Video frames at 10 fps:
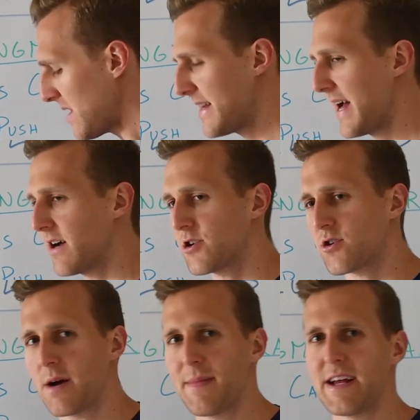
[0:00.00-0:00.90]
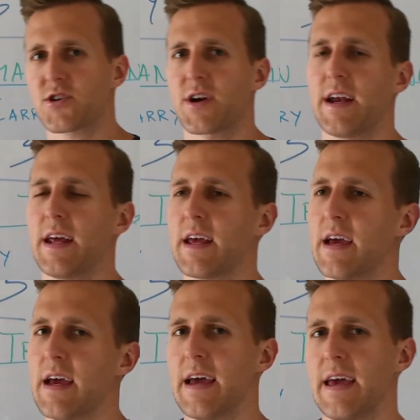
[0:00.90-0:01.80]
Now, strongman training
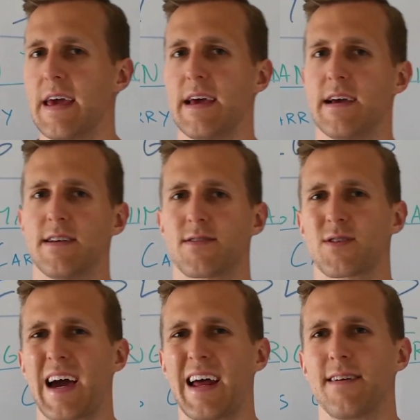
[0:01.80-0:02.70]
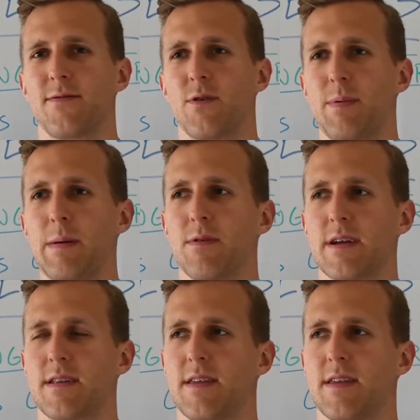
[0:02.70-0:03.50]
is kind of what people like to